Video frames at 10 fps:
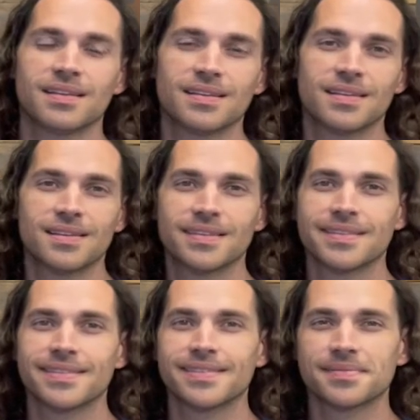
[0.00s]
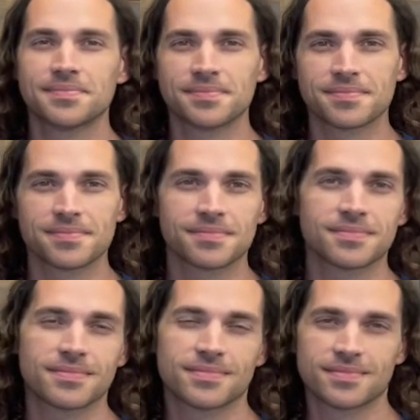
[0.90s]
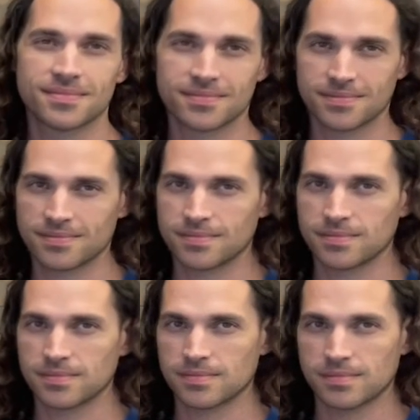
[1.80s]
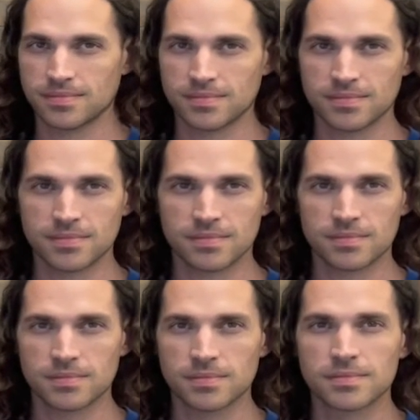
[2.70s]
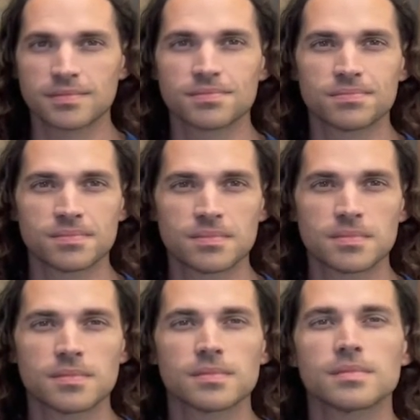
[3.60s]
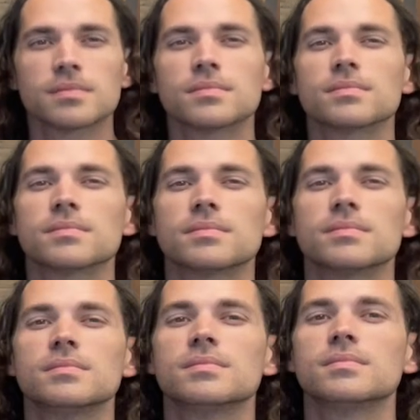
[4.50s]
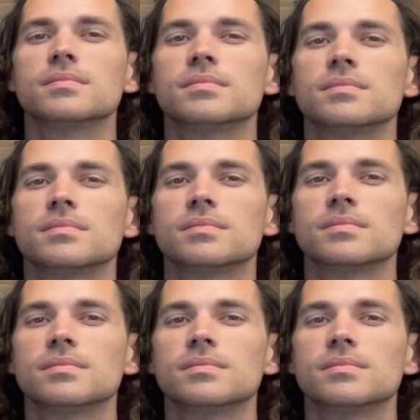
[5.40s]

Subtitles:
(not speaking)